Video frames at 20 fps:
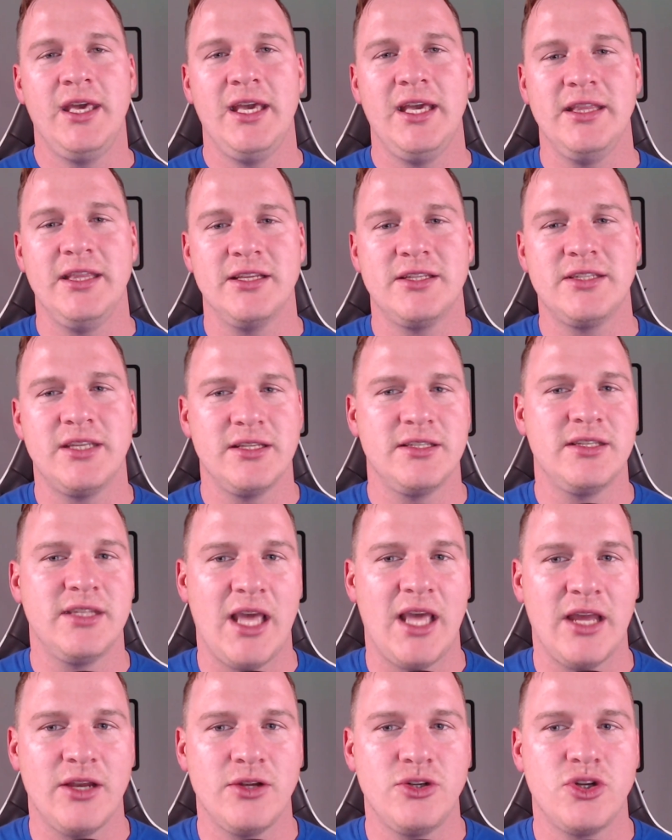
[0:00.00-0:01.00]
in the sense
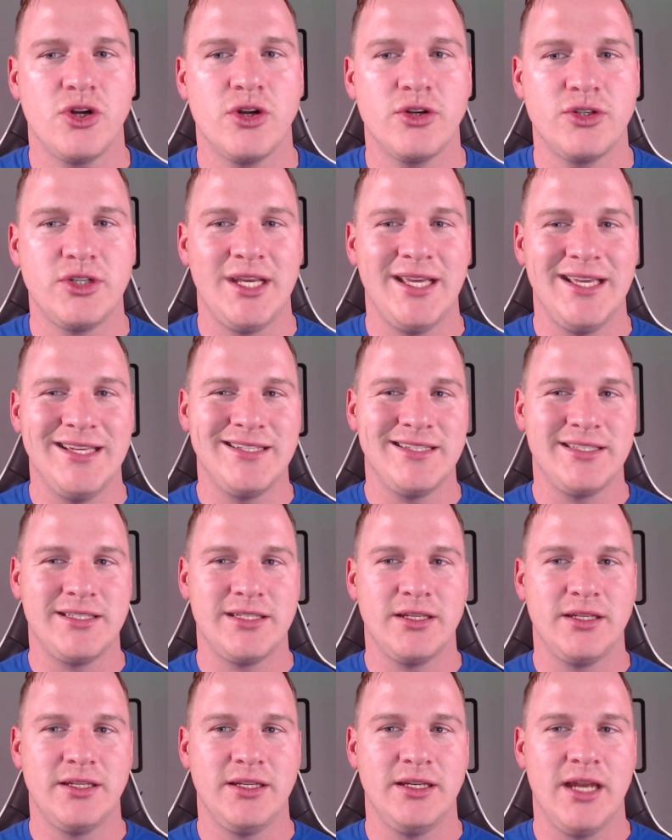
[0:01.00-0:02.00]
that church
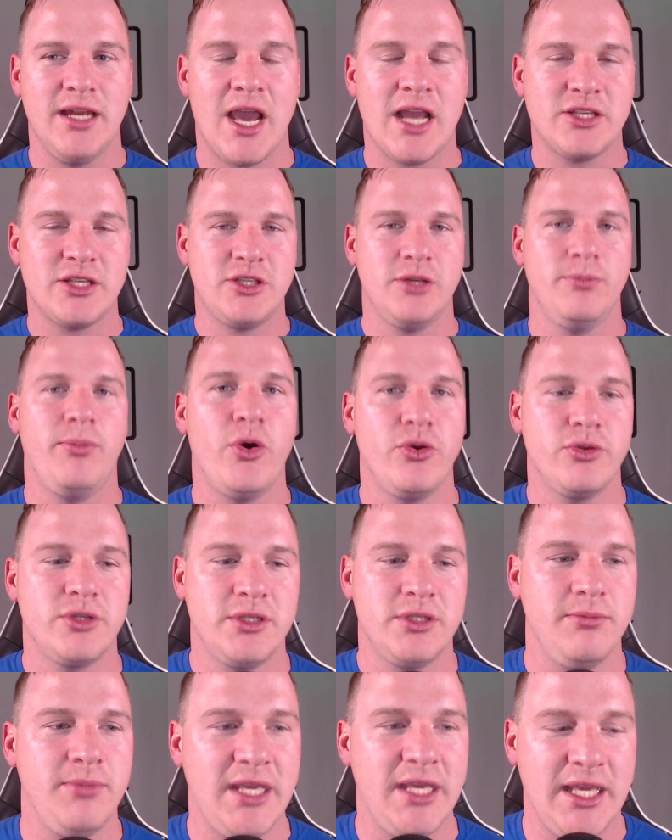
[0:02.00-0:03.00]
is not
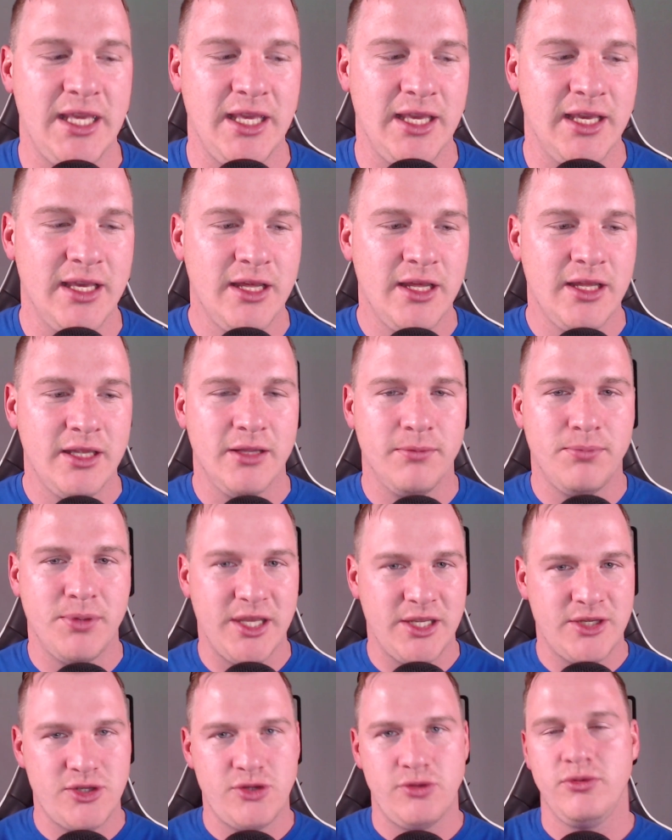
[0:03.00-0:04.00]
supposed to be the
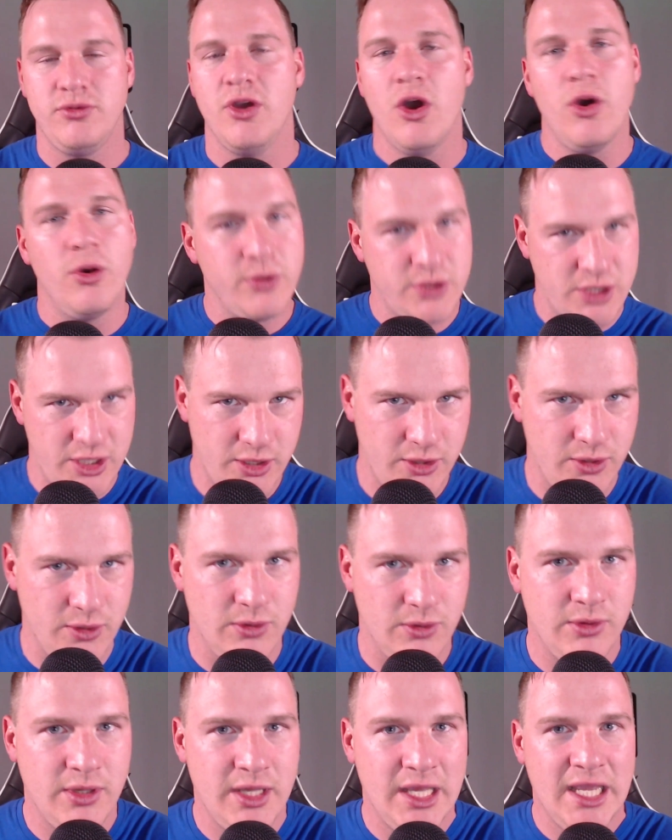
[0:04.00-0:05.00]
place you go
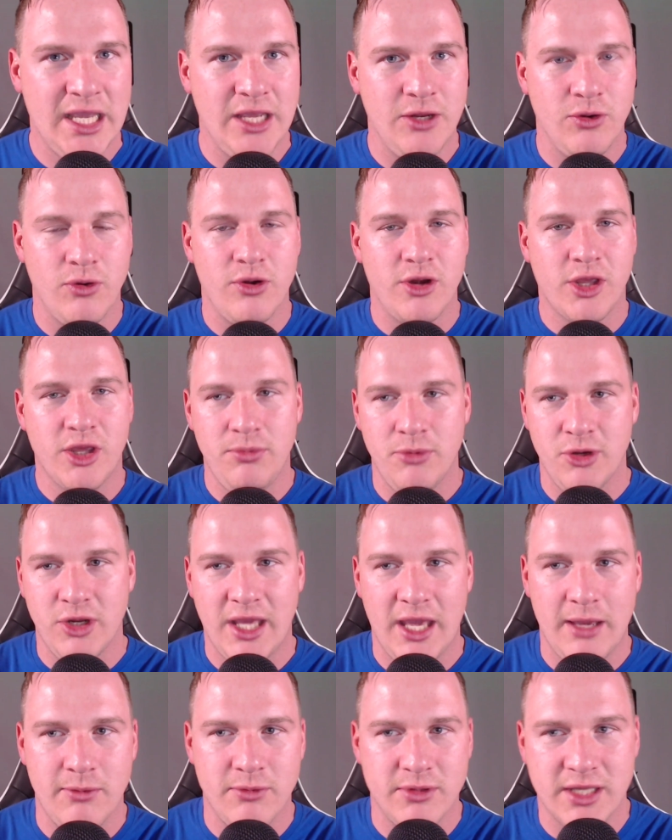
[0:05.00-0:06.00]
to in order to
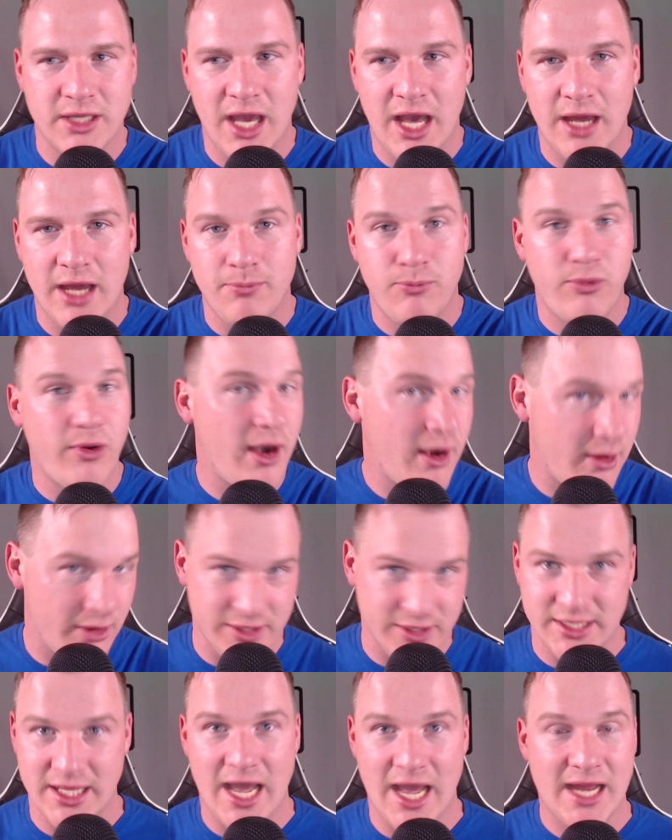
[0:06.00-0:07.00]
communicate with God. Prayer
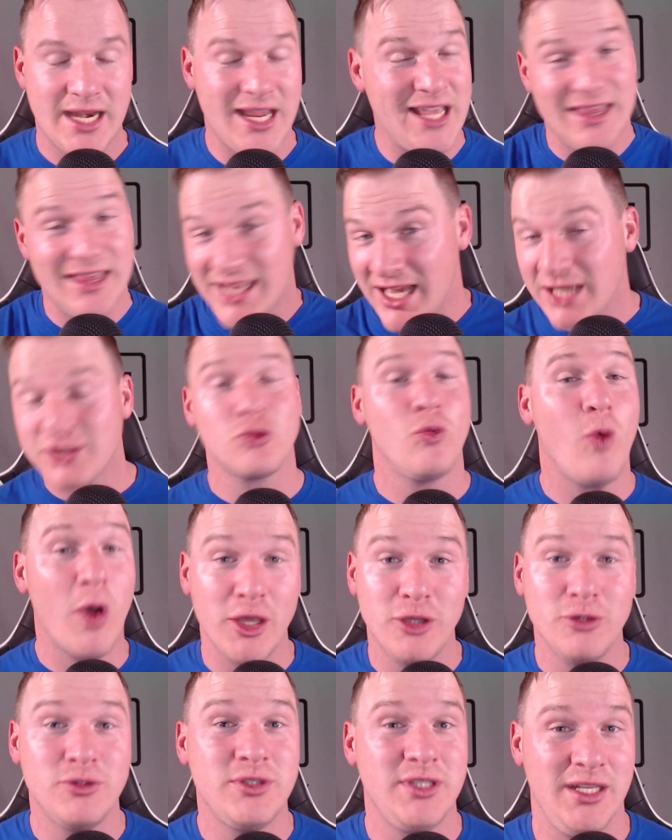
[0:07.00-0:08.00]
is that. And that's why
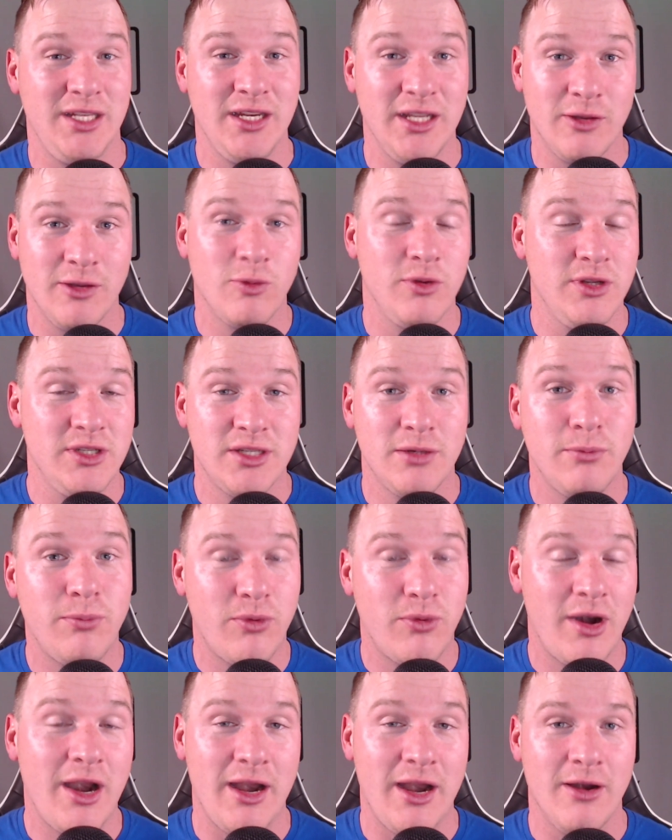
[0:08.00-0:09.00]
you see an increase in
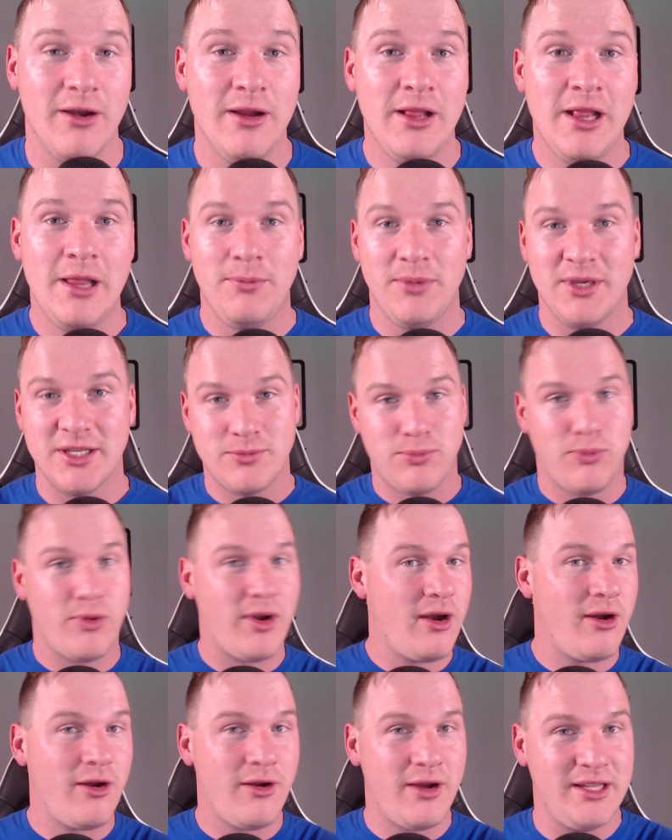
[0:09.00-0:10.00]
prayer, because
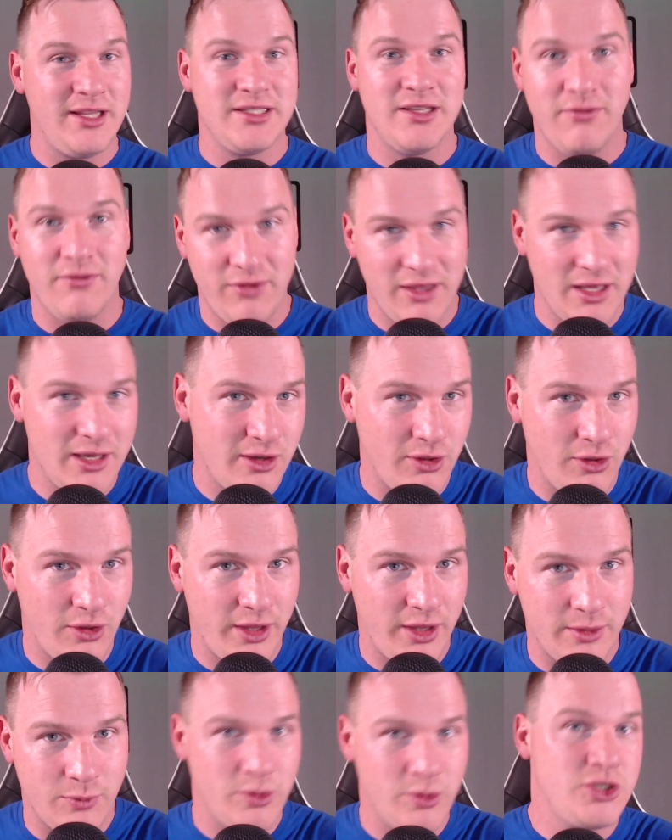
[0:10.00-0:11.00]
prayer is the
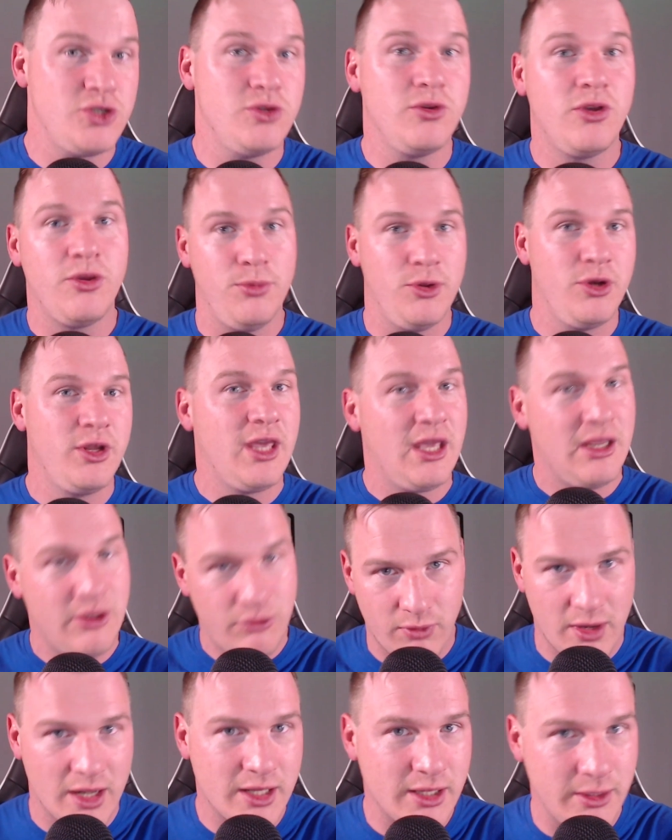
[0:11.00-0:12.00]
vehicle in which you communicate
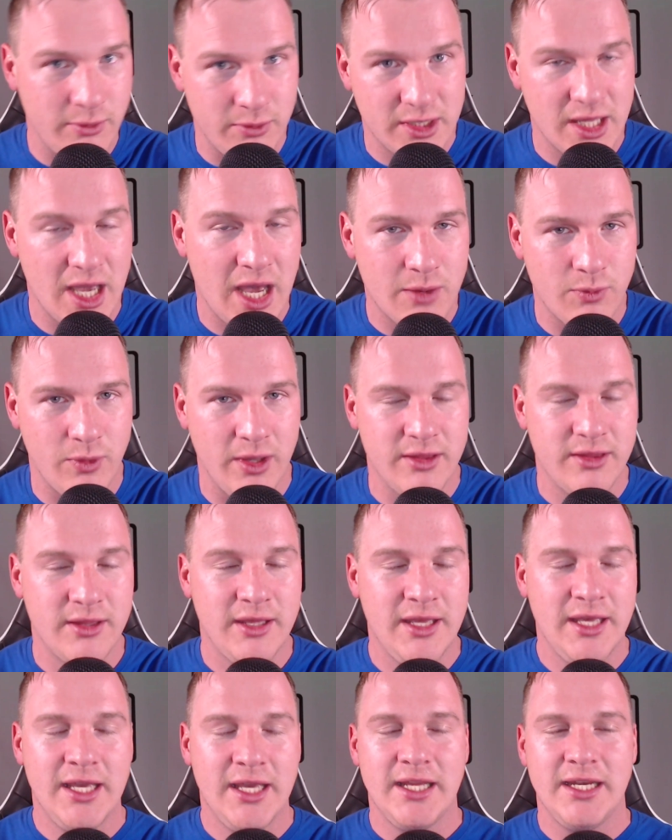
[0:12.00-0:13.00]
directly with God with.
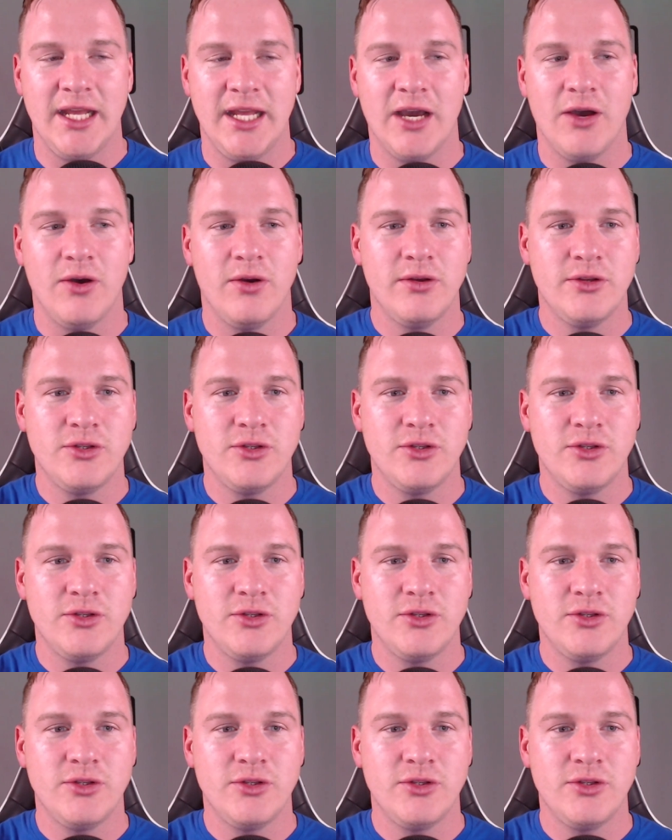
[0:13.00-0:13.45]
Now,